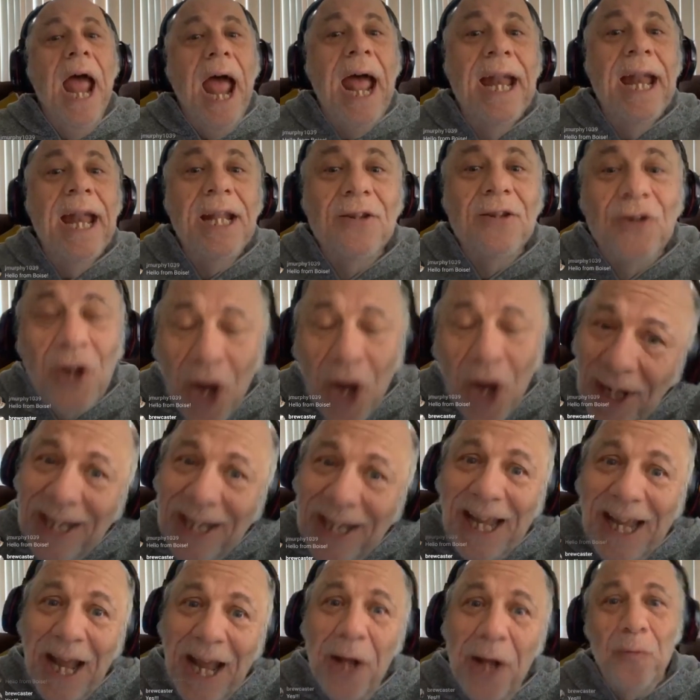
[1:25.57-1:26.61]
And it's going to
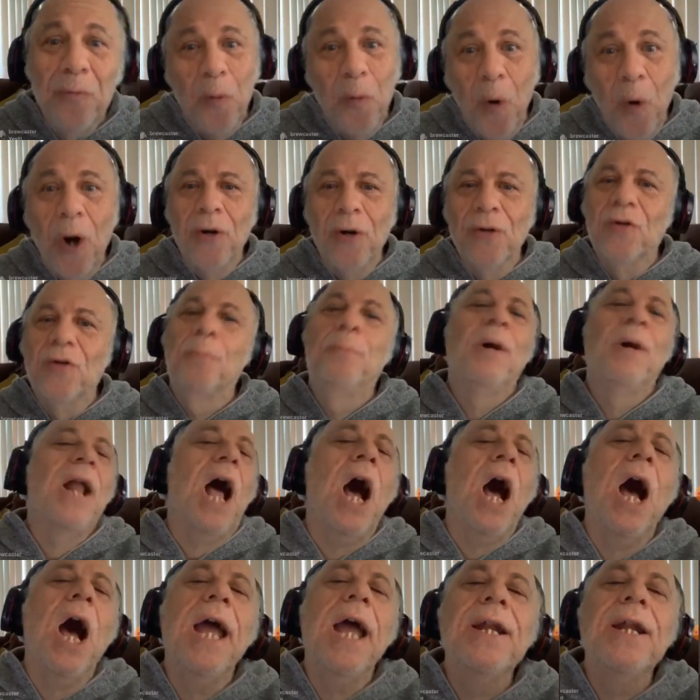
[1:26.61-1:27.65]
get worse, but
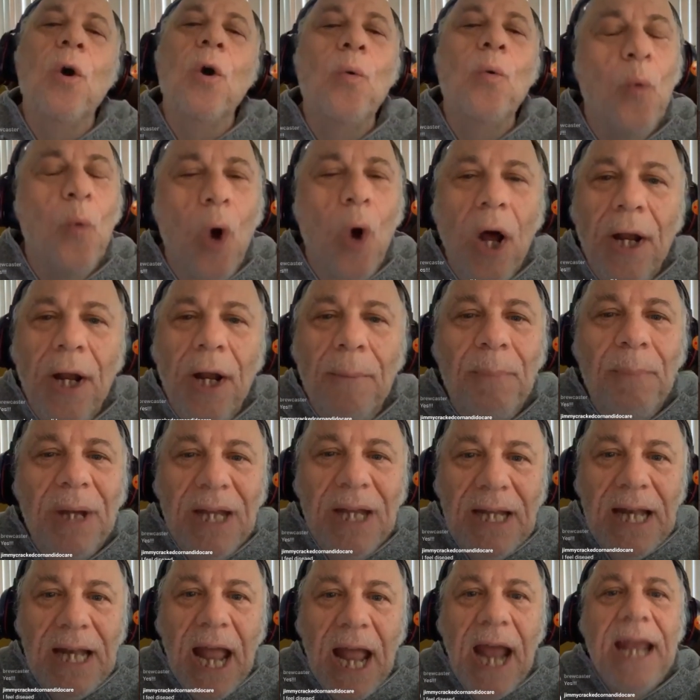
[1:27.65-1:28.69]
I don't want to
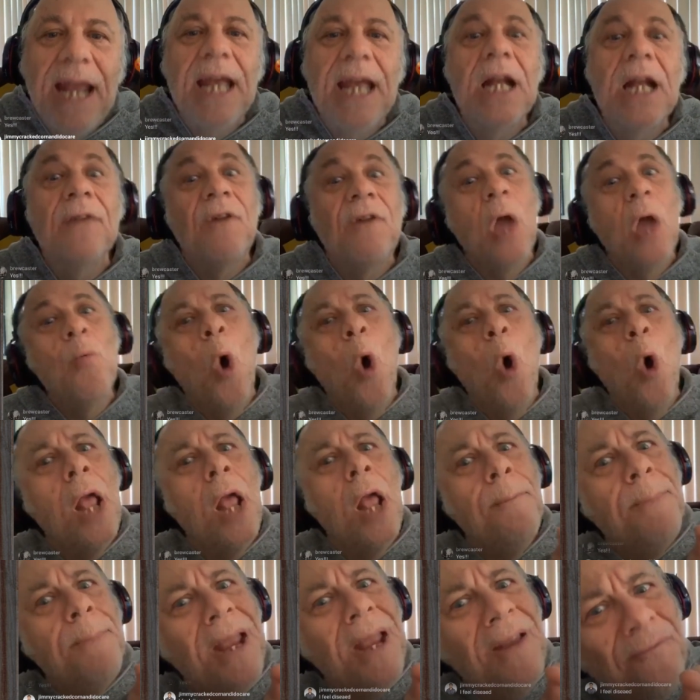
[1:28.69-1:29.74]
be negative. I want
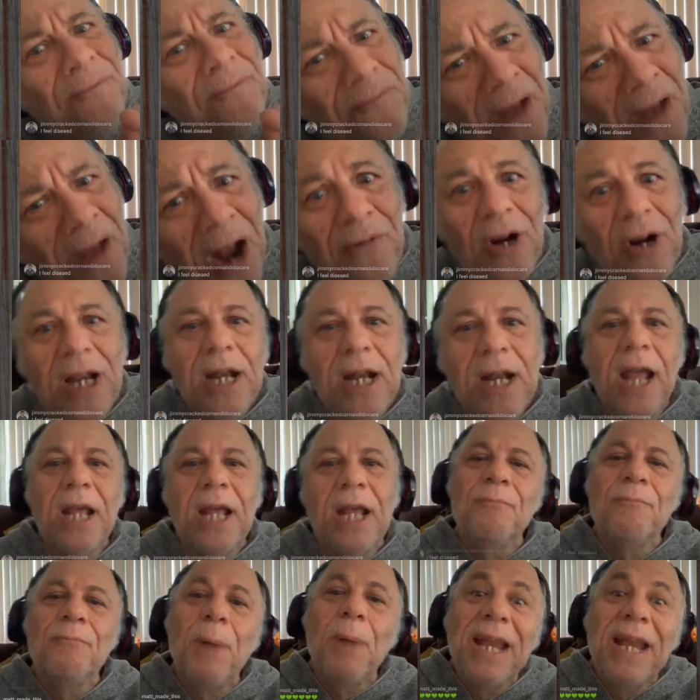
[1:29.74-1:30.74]
to be very negative.